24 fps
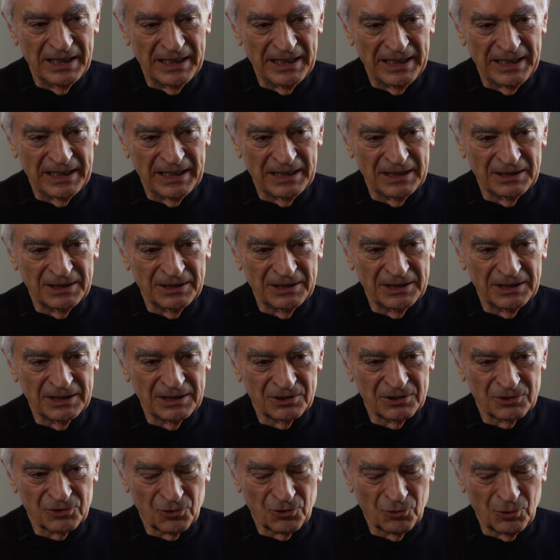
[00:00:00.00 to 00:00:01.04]

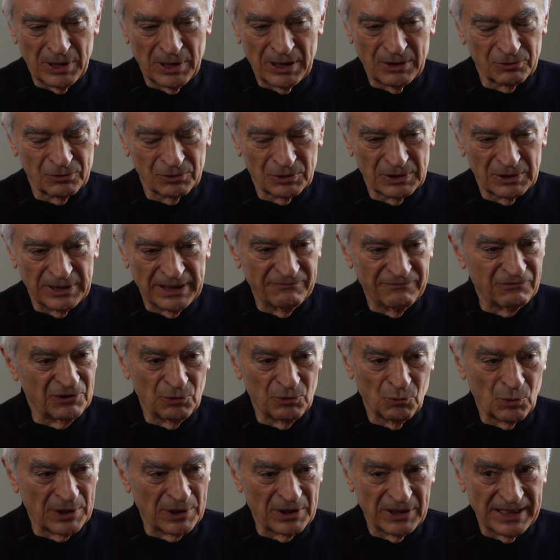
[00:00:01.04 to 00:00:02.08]
and throughout,
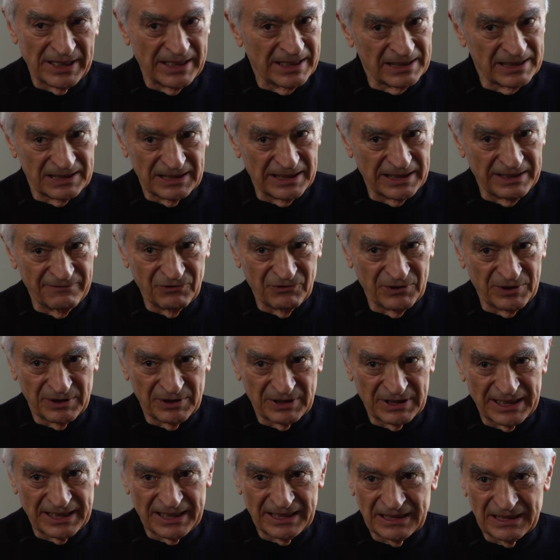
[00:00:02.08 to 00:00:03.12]
every
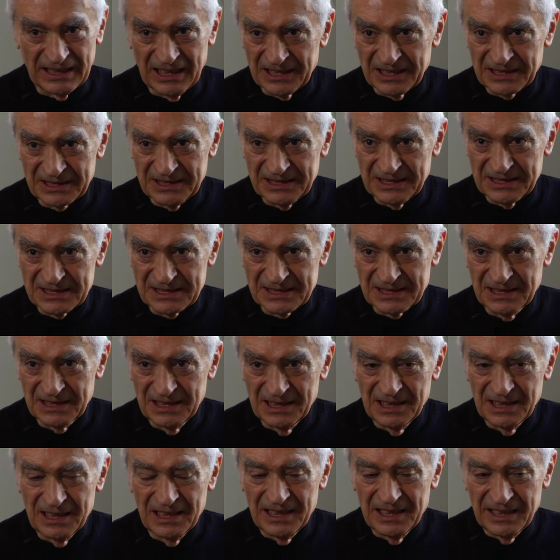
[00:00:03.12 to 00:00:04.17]
great artist
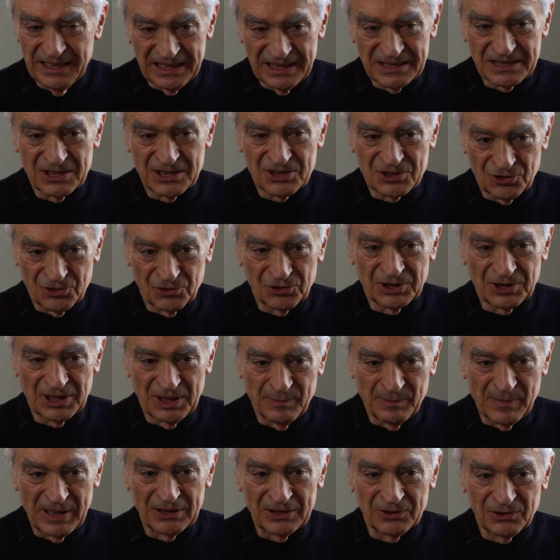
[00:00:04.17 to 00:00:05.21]
has a certain
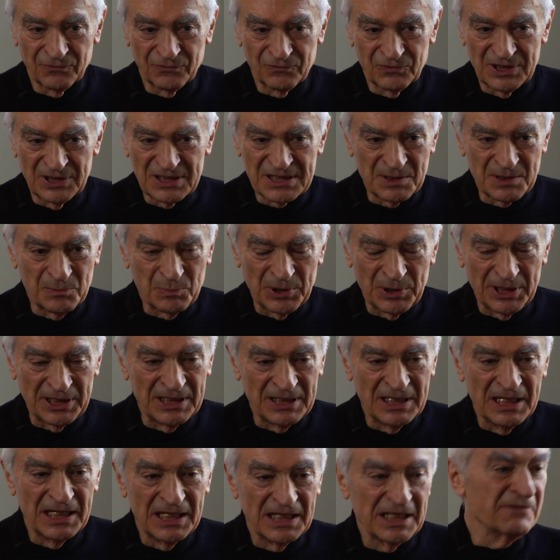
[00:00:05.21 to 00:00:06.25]
amount of
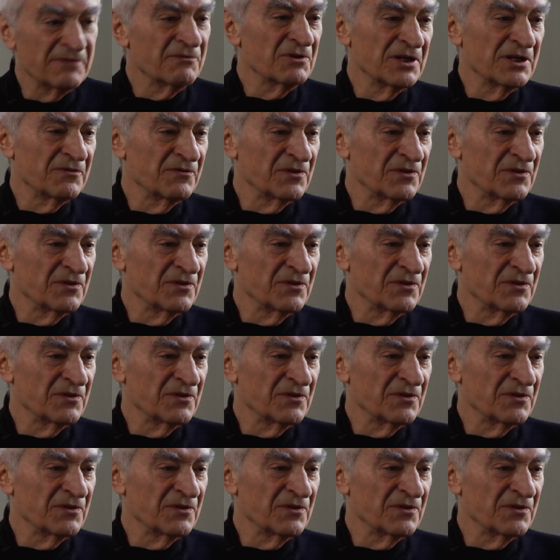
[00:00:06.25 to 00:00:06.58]
discipline, even